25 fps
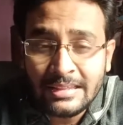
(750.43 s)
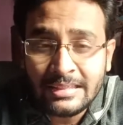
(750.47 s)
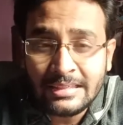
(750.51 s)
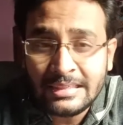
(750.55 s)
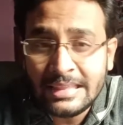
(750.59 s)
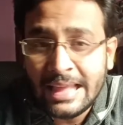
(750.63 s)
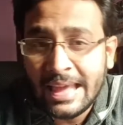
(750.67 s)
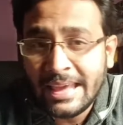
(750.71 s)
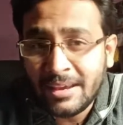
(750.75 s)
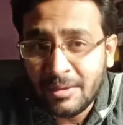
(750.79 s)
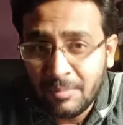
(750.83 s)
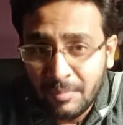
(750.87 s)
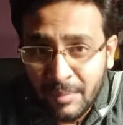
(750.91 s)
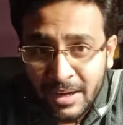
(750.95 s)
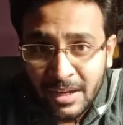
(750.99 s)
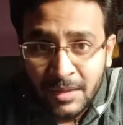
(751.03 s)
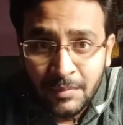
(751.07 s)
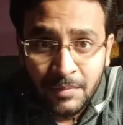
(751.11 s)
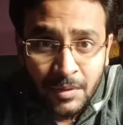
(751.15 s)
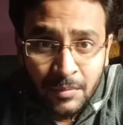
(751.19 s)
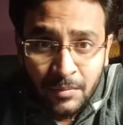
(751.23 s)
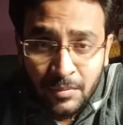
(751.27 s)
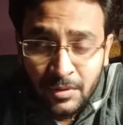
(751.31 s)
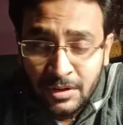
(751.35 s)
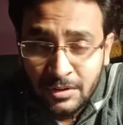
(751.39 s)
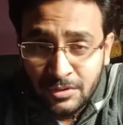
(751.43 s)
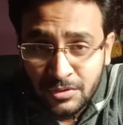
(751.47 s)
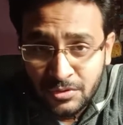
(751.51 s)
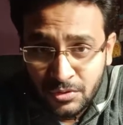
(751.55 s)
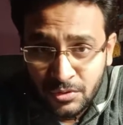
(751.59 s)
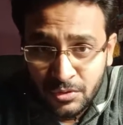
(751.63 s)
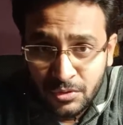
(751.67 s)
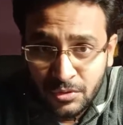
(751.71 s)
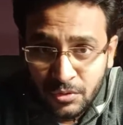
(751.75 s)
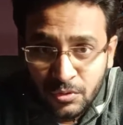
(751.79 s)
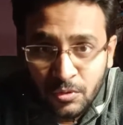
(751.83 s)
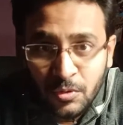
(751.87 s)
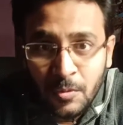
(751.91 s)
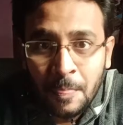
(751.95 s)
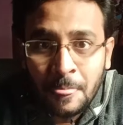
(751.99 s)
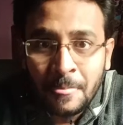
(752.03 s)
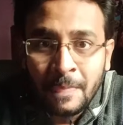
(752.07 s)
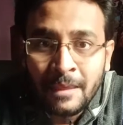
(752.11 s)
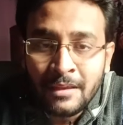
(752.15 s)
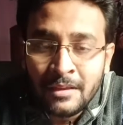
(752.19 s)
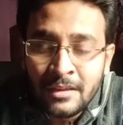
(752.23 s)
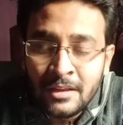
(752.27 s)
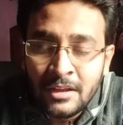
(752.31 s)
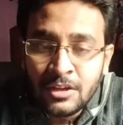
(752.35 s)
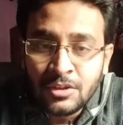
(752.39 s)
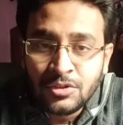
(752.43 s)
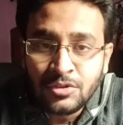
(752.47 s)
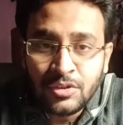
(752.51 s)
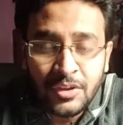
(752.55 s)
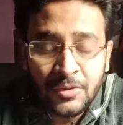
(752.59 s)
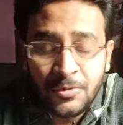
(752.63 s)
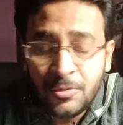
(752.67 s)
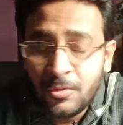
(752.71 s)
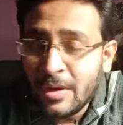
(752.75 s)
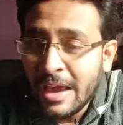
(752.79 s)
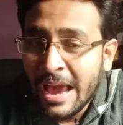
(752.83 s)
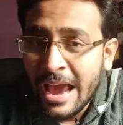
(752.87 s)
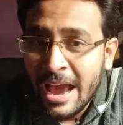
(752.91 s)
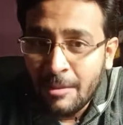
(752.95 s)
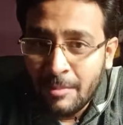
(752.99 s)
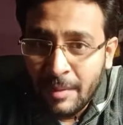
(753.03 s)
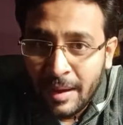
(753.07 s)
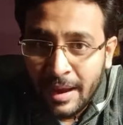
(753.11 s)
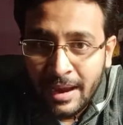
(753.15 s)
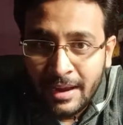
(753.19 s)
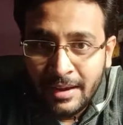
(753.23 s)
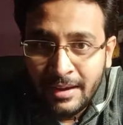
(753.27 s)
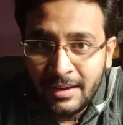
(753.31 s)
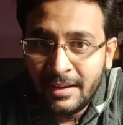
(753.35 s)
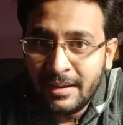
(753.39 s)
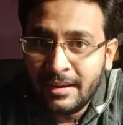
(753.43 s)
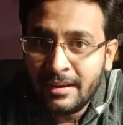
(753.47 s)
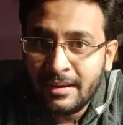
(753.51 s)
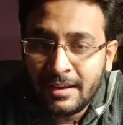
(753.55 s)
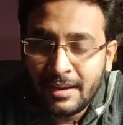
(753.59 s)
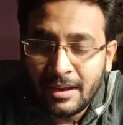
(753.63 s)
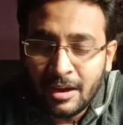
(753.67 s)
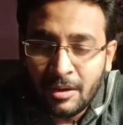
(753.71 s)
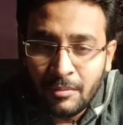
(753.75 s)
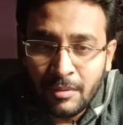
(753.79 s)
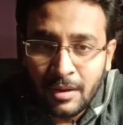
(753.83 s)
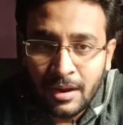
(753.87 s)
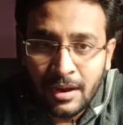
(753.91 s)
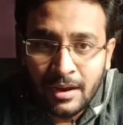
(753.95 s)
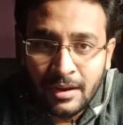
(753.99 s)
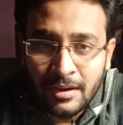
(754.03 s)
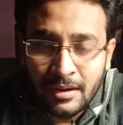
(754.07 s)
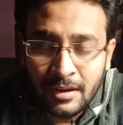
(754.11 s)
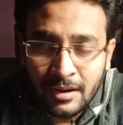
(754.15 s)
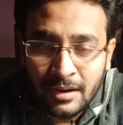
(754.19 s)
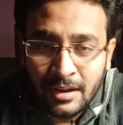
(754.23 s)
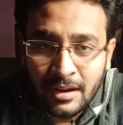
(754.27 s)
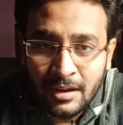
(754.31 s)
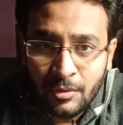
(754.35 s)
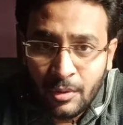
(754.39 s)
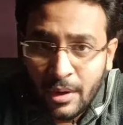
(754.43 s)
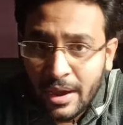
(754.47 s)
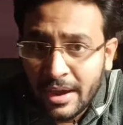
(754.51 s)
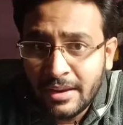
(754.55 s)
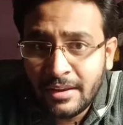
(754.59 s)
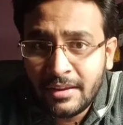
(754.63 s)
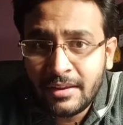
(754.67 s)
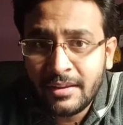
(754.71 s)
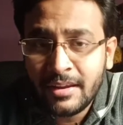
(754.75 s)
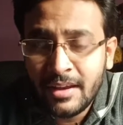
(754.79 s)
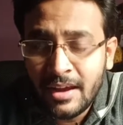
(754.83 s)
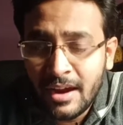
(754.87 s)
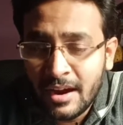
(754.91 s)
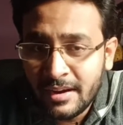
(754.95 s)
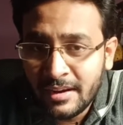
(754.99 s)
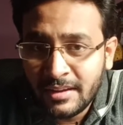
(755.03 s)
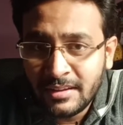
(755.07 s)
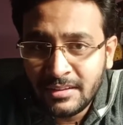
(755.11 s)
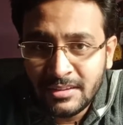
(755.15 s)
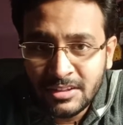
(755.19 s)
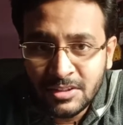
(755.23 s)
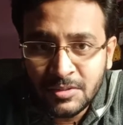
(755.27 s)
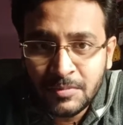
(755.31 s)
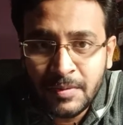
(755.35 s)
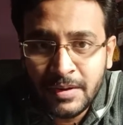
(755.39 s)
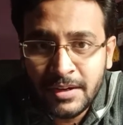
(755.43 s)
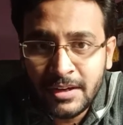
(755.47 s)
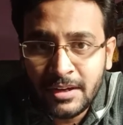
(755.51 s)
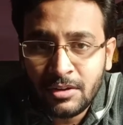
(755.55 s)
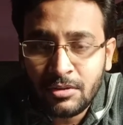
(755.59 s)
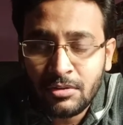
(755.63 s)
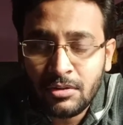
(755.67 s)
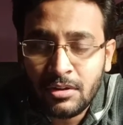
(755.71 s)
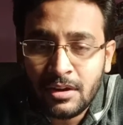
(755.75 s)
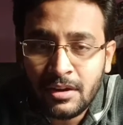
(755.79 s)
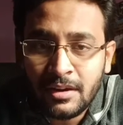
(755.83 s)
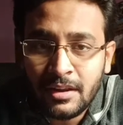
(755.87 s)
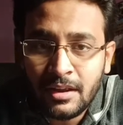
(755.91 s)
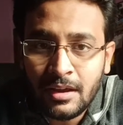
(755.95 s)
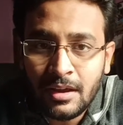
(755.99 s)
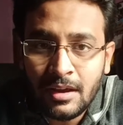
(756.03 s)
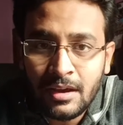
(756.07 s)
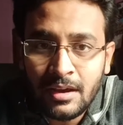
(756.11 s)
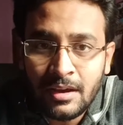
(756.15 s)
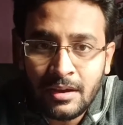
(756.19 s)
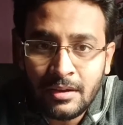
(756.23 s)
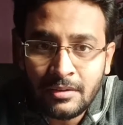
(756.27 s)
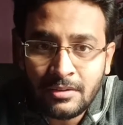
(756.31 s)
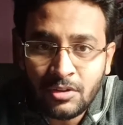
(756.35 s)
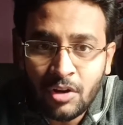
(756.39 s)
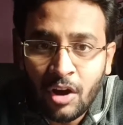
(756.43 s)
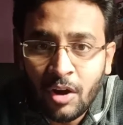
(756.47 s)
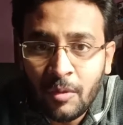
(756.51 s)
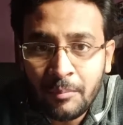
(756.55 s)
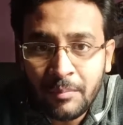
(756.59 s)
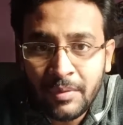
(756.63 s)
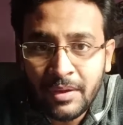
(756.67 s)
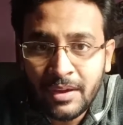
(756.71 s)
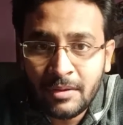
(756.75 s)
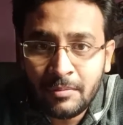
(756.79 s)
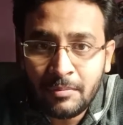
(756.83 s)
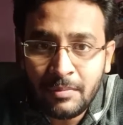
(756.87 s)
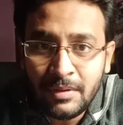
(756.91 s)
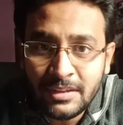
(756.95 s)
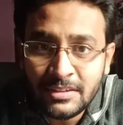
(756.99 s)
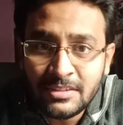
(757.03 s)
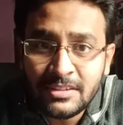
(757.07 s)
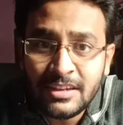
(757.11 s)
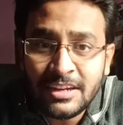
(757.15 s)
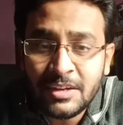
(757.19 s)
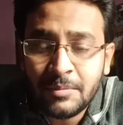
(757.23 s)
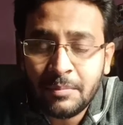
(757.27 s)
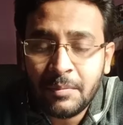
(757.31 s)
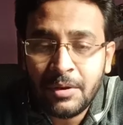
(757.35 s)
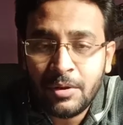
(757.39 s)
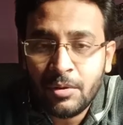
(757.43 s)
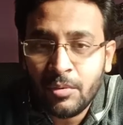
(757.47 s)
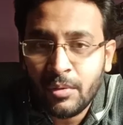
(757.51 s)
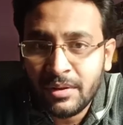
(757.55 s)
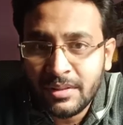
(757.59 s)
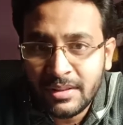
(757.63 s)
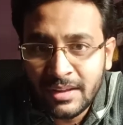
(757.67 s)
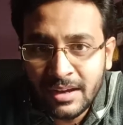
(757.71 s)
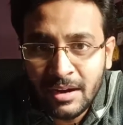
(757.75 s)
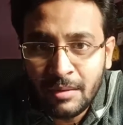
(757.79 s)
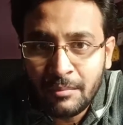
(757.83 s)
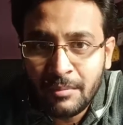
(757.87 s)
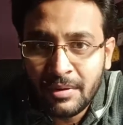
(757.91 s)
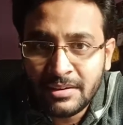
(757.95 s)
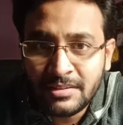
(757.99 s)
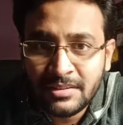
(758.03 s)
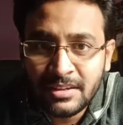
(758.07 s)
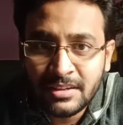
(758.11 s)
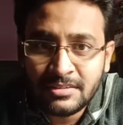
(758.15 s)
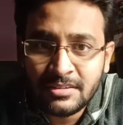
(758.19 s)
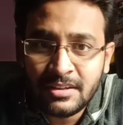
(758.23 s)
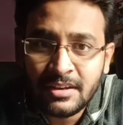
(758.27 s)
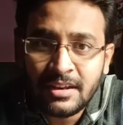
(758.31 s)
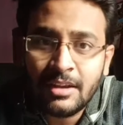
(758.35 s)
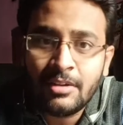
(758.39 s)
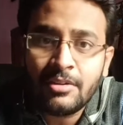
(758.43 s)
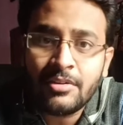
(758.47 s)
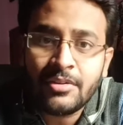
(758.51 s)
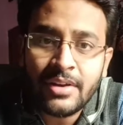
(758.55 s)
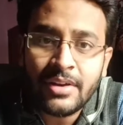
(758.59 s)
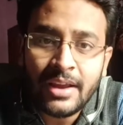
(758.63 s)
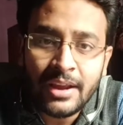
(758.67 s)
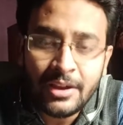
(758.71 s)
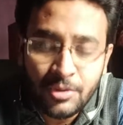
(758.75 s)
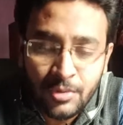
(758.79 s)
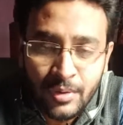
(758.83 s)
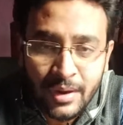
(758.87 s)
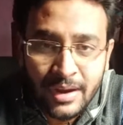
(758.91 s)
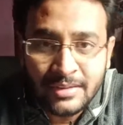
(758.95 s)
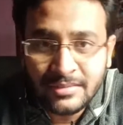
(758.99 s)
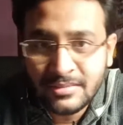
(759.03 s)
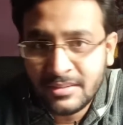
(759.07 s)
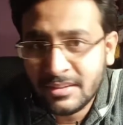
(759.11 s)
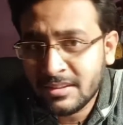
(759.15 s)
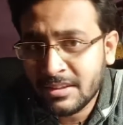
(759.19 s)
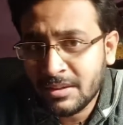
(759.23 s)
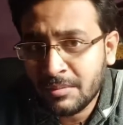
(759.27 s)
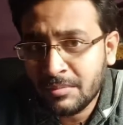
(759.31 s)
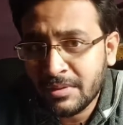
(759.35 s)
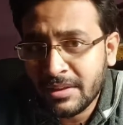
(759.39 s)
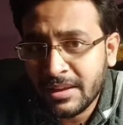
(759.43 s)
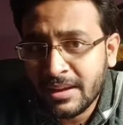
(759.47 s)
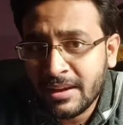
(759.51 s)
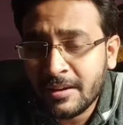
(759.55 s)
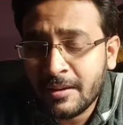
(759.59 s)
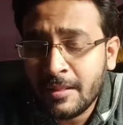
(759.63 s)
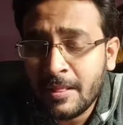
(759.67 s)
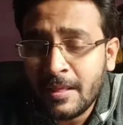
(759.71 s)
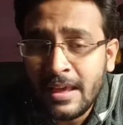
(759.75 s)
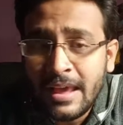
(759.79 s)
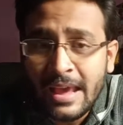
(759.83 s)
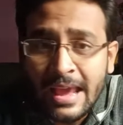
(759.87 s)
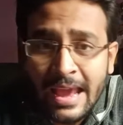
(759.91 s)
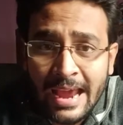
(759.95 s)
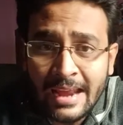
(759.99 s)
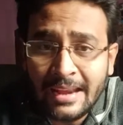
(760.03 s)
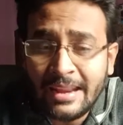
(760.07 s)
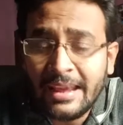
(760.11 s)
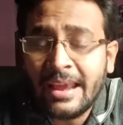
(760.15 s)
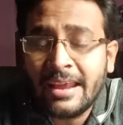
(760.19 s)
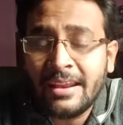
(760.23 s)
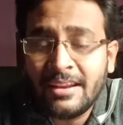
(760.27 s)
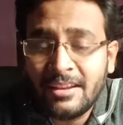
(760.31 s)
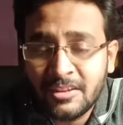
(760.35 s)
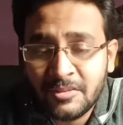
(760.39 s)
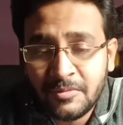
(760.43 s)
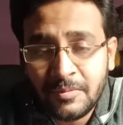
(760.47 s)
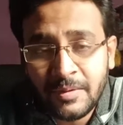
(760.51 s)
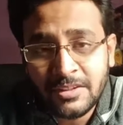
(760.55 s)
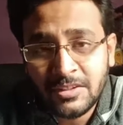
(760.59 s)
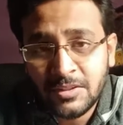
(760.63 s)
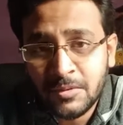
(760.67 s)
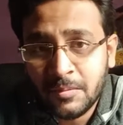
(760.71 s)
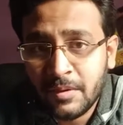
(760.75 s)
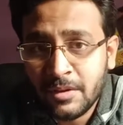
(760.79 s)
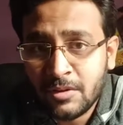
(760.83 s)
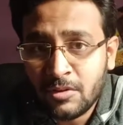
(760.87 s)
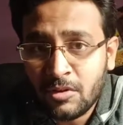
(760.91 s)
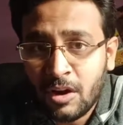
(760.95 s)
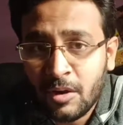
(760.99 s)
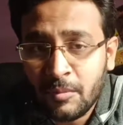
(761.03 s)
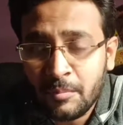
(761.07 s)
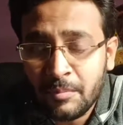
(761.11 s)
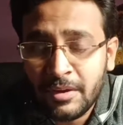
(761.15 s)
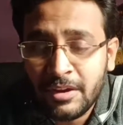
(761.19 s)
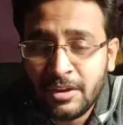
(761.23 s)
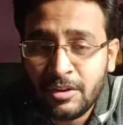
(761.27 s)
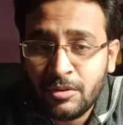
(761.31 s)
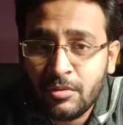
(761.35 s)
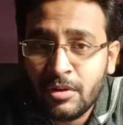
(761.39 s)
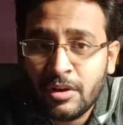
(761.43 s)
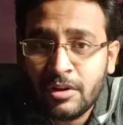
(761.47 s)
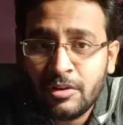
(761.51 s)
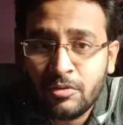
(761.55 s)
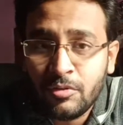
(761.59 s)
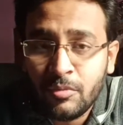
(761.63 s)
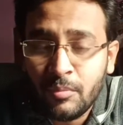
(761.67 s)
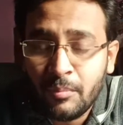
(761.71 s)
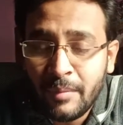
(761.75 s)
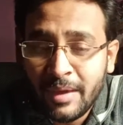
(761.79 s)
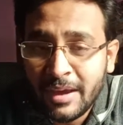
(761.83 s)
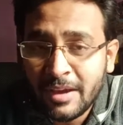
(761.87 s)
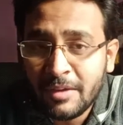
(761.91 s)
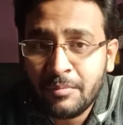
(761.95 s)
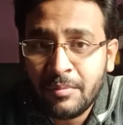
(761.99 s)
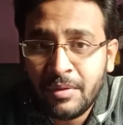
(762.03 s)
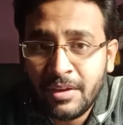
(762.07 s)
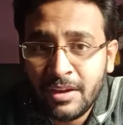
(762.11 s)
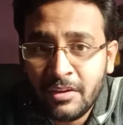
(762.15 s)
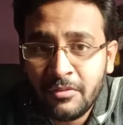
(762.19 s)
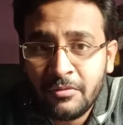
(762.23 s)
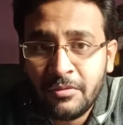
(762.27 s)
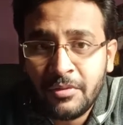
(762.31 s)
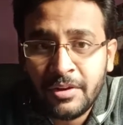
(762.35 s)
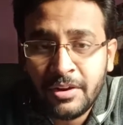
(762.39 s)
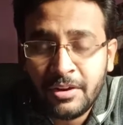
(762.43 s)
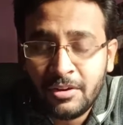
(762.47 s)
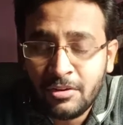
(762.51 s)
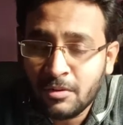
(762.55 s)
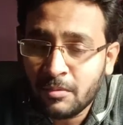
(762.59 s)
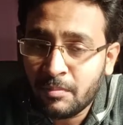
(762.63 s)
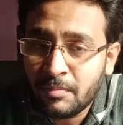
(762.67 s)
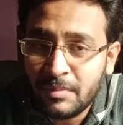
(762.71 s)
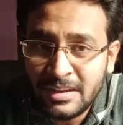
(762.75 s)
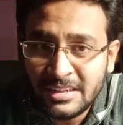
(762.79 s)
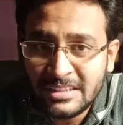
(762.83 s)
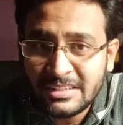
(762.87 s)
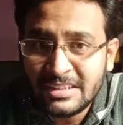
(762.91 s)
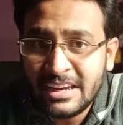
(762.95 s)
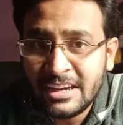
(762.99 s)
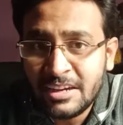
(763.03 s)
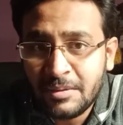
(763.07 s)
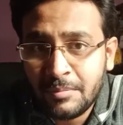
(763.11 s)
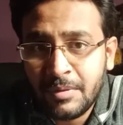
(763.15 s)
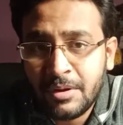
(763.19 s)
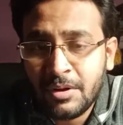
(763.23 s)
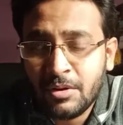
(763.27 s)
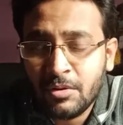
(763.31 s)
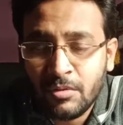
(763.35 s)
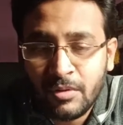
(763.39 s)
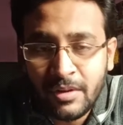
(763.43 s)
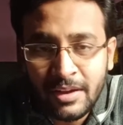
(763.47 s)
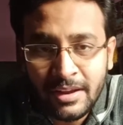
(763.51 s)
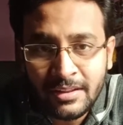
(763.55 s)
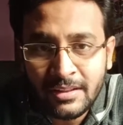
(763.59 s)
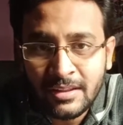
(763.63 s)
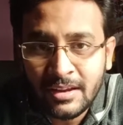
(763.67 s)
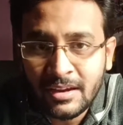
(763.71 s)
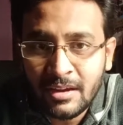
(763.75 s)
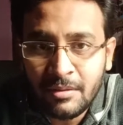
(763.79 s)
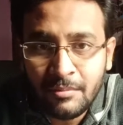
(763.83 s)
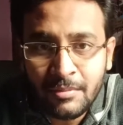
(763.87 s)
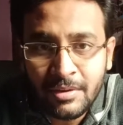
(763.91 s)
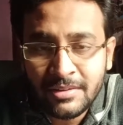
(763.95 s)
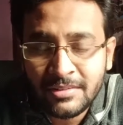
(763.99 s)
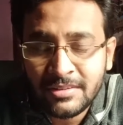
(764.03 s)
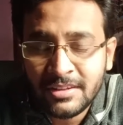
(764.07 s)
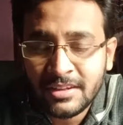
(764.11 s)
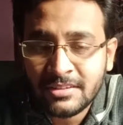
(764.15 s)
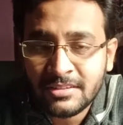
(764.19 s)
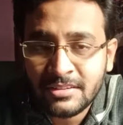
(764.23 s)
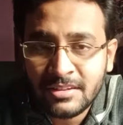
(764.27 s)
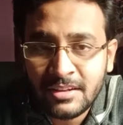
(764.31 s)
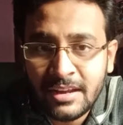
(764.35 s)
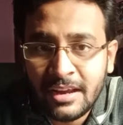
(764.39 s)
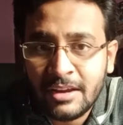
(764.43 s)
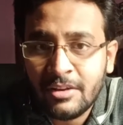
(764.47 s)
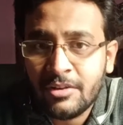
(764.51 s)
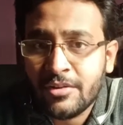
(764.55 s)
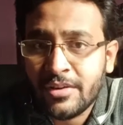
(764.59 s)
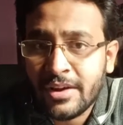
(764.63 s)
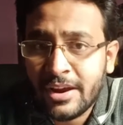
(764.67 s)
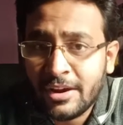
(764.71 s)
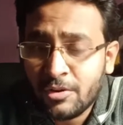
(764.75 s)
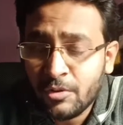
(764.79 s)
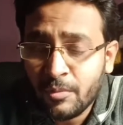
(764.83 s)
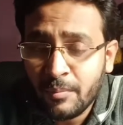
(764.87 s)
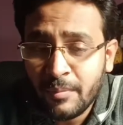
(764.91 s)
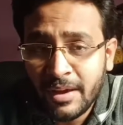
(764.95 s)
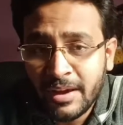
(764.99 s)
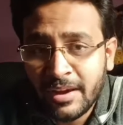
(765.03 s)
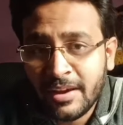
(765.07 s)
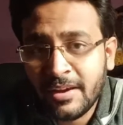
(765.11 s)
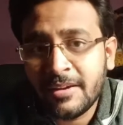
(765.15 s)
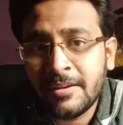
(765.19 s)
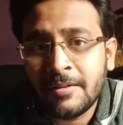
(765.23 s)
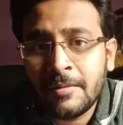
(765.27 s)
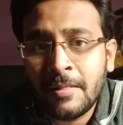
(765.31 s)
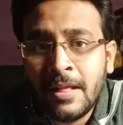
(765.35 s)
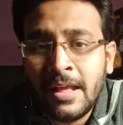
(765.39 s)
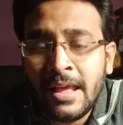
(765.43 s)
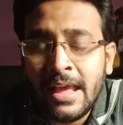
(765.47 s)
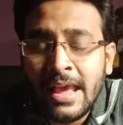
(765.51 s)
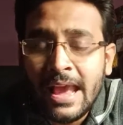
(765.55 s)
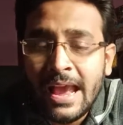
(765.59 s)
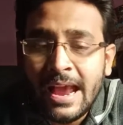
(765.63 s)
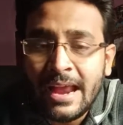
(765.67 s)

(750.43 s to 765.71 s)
like many people used to do. So if you have any query regarding this particular topic, please let me know in the comment section. I'll try to answer them there. And any specific topic you want to make me a video, please let me know in the comment section. I'll try to make it.